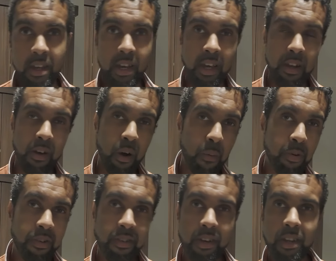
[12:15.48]
and
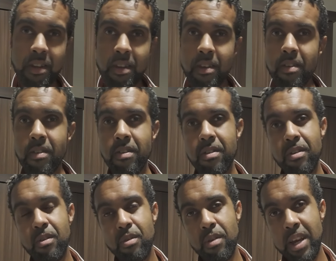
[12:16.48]
opportunities to
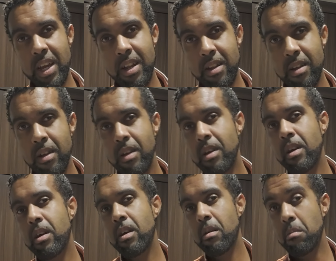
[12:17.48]
create
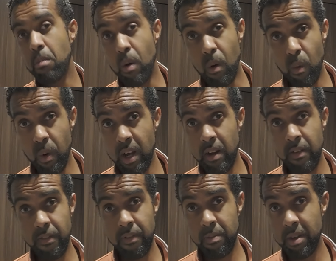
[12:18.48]
more
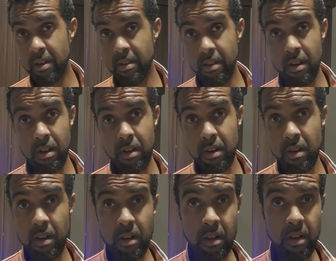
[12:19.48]
wealth. Because
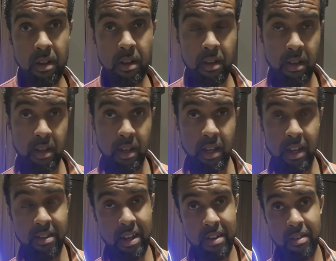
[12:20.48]
London
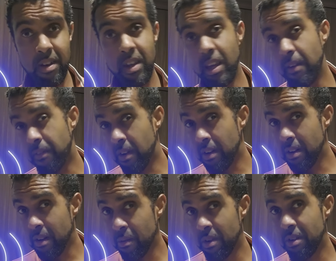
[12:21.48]
is actually, if
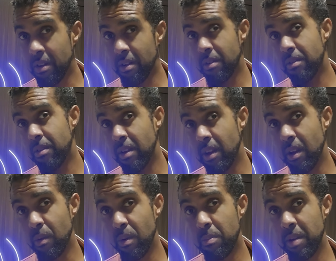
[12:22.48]
London was a country,
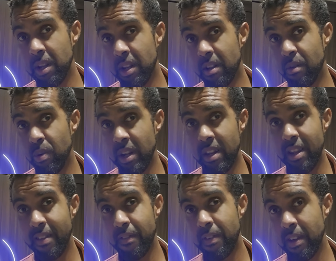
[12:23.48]
it would be the
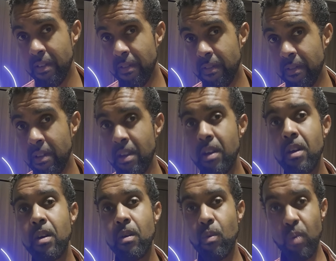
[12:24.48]
25th
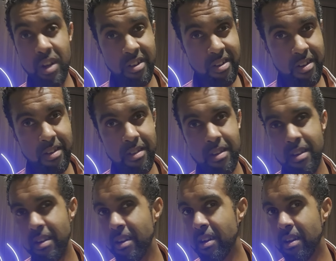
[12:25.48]
richest
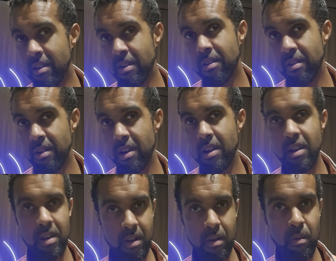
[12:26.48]
country
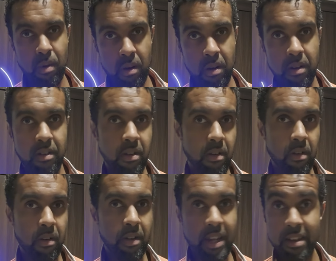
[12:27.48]
in the world.
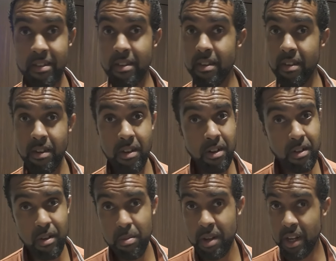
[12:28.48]
So that's not
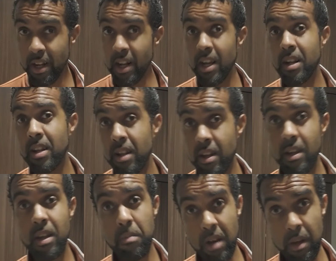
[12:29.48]
to be neglected,
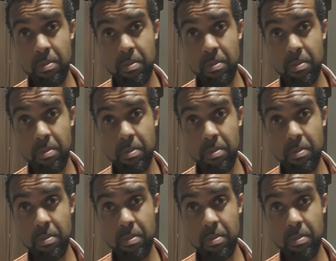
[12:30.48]
in my